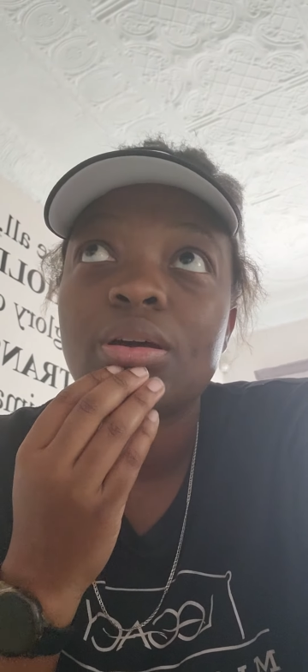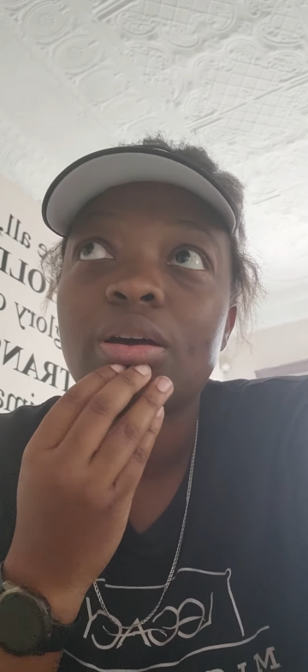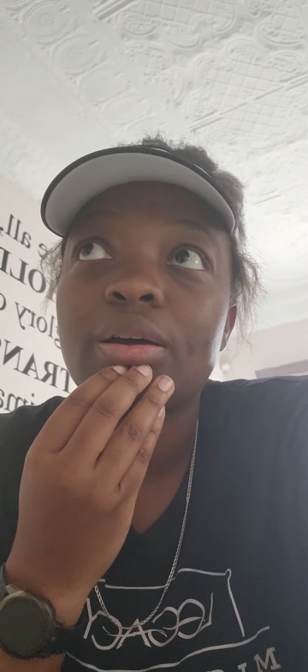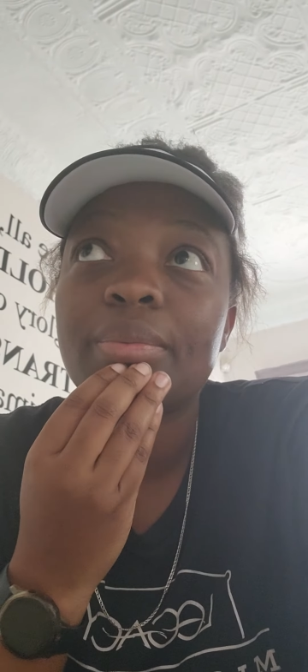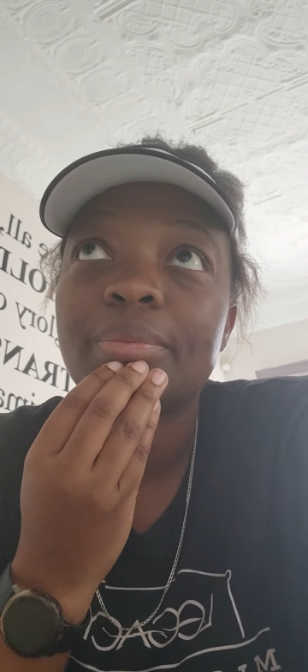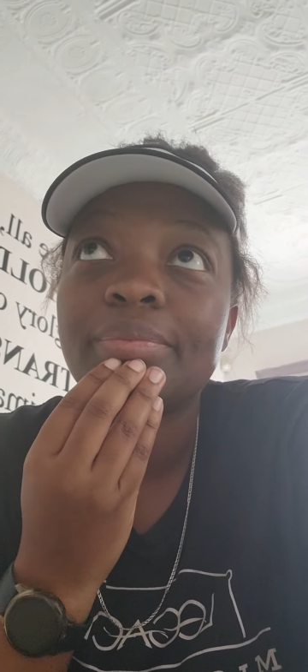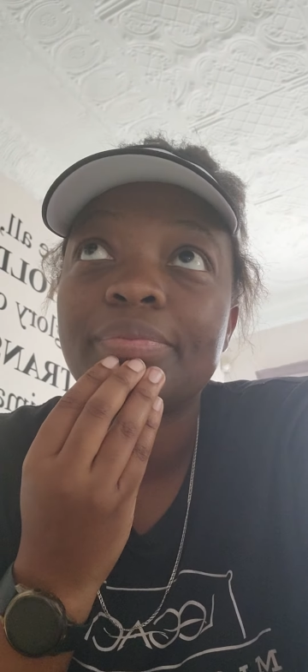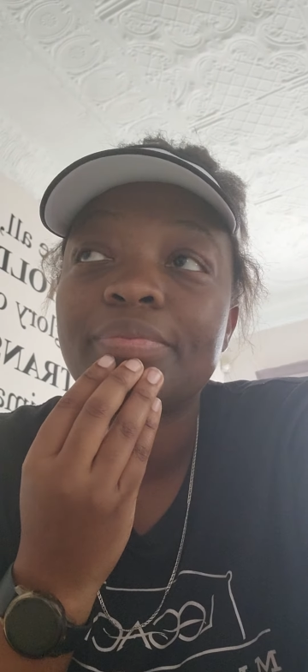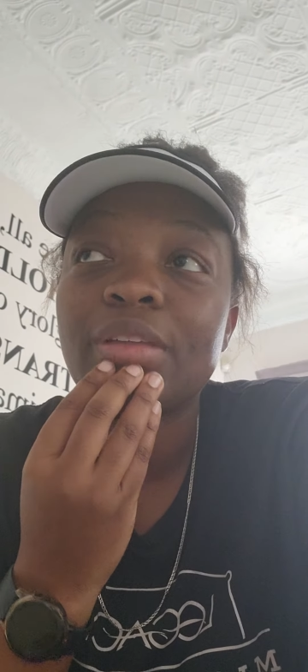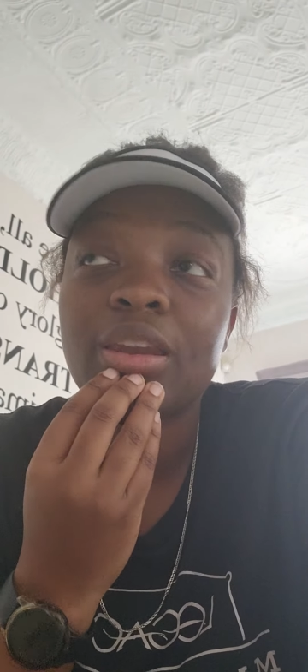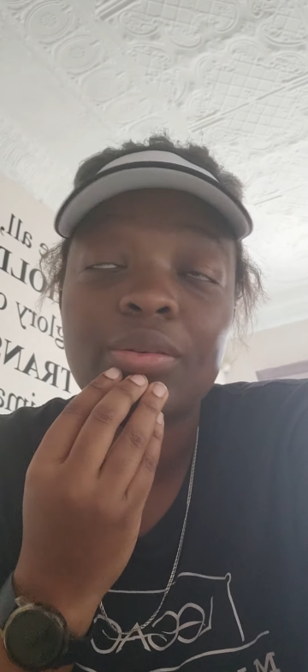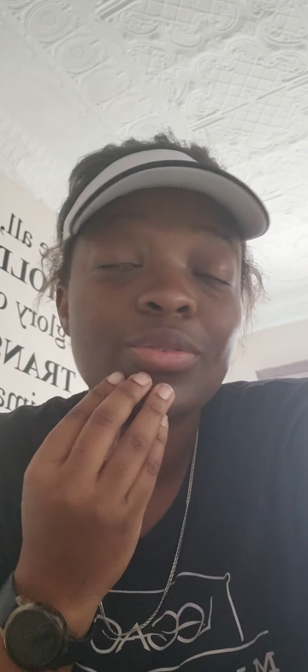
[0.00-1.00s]
Um,
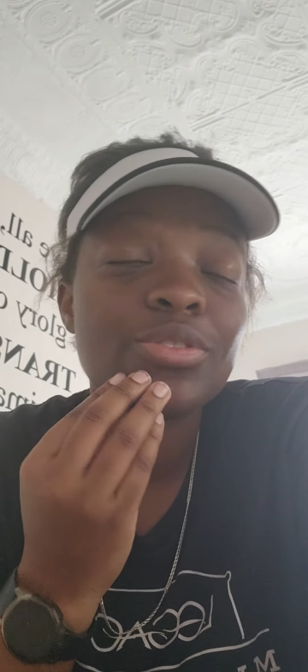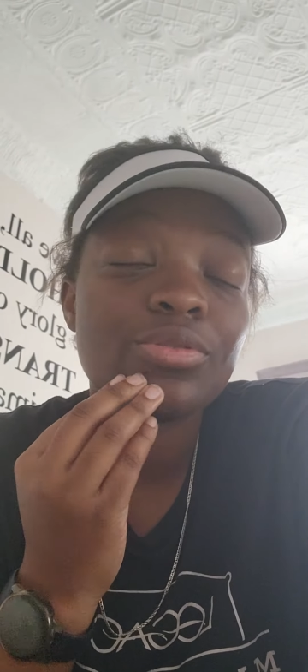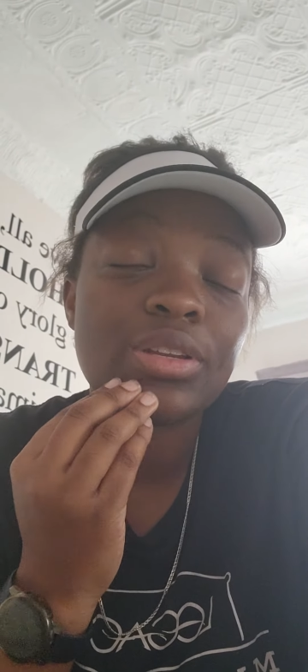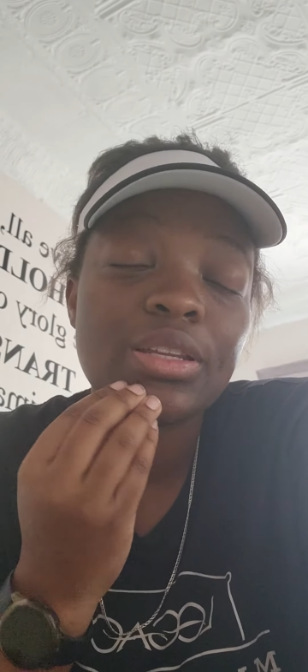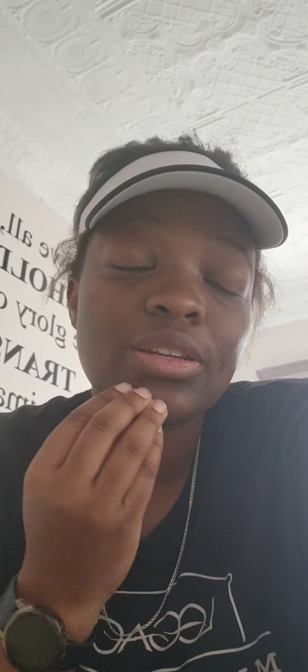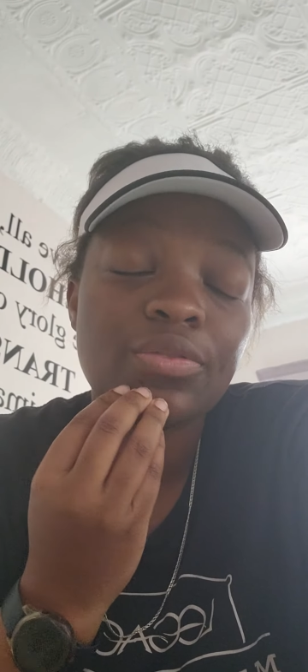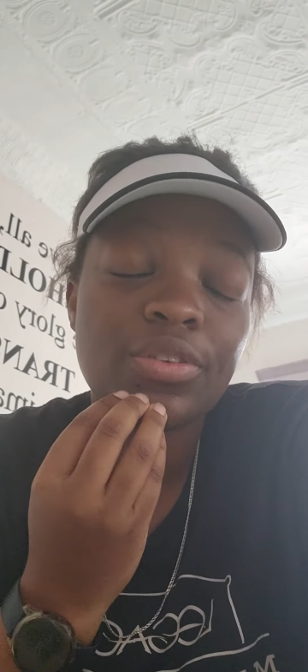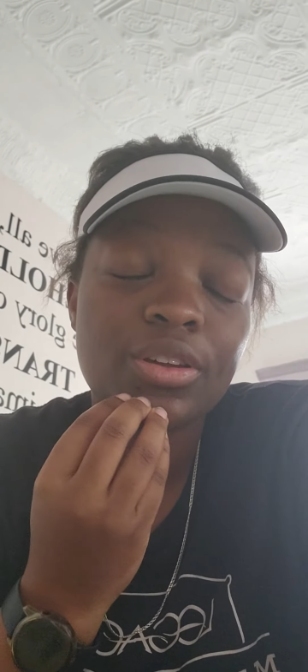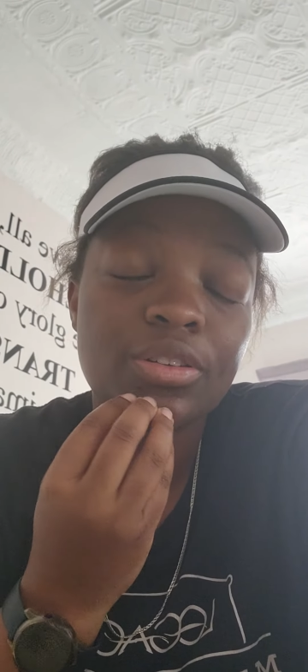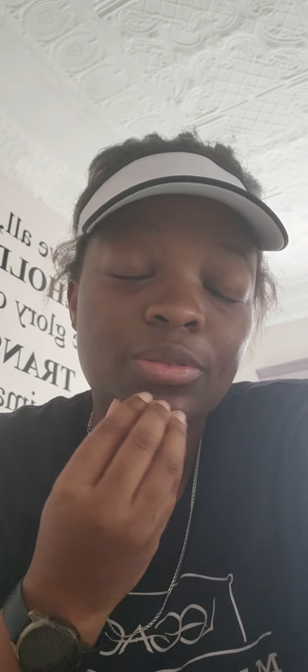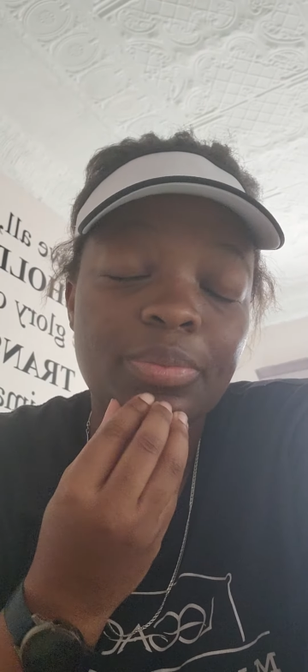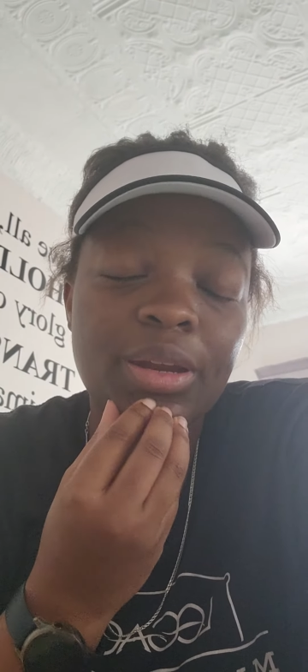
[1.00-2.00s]
and it was really
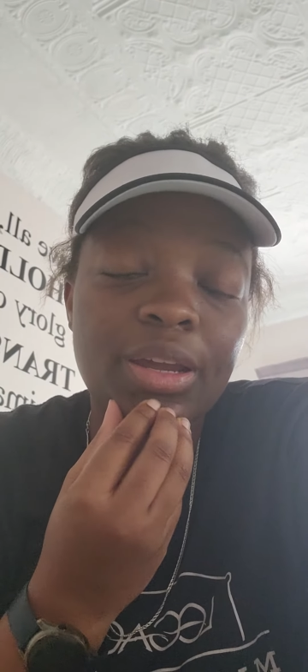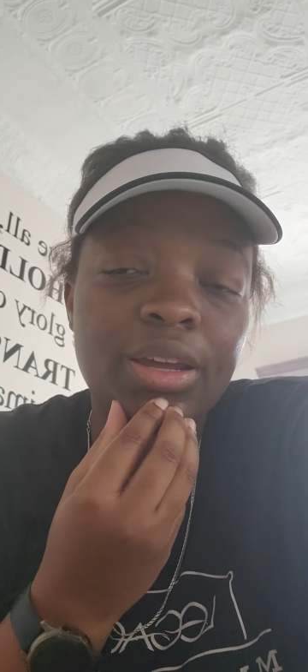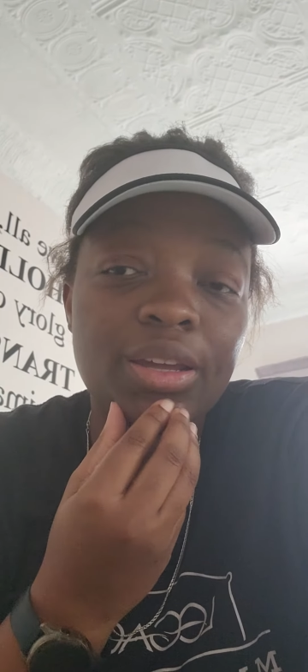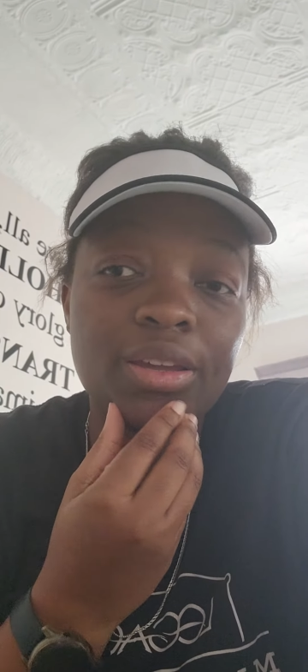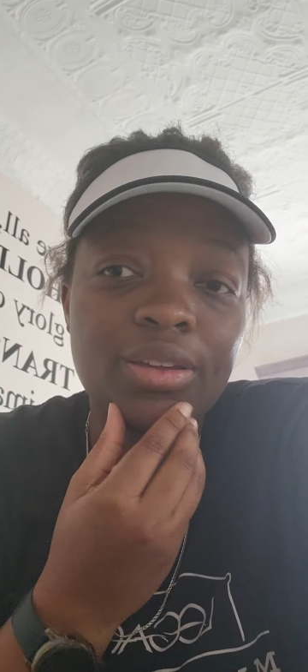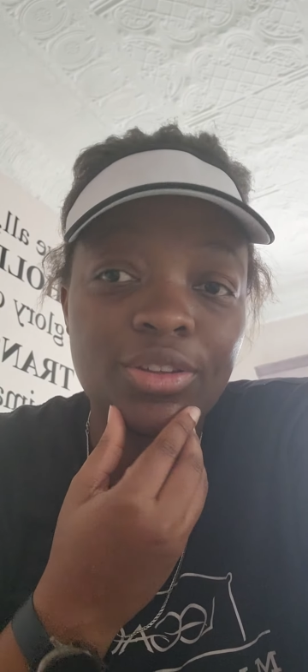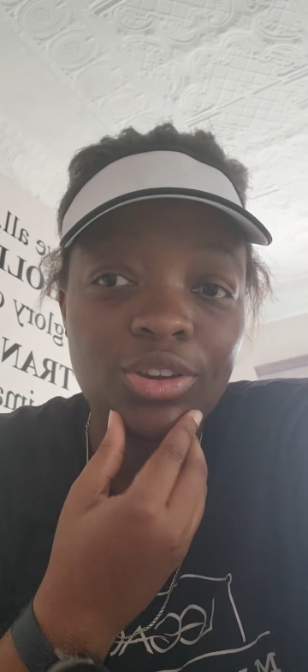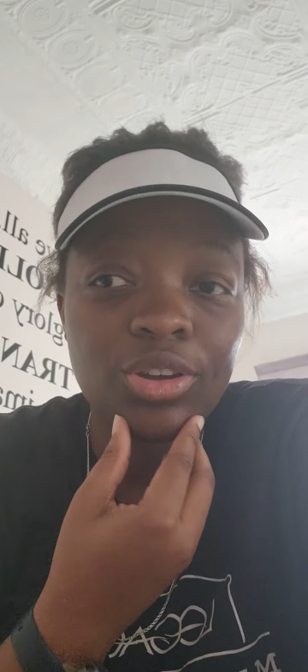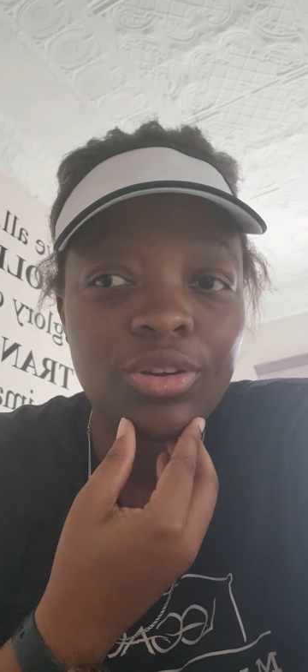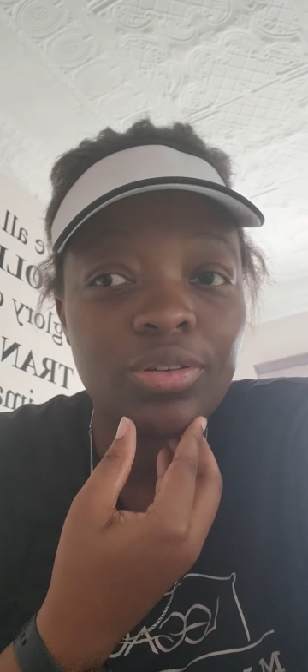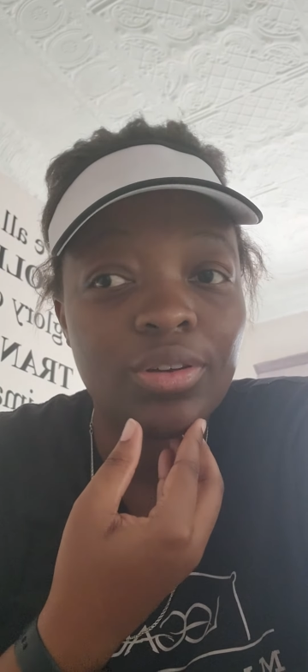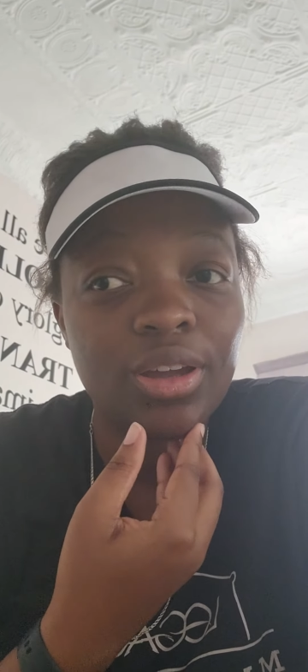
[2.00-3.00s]
difficult, but I, you
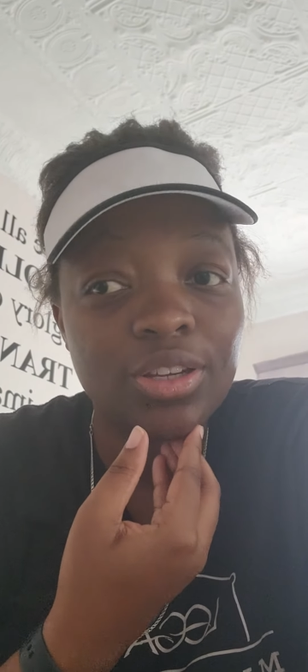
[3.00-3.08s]
know,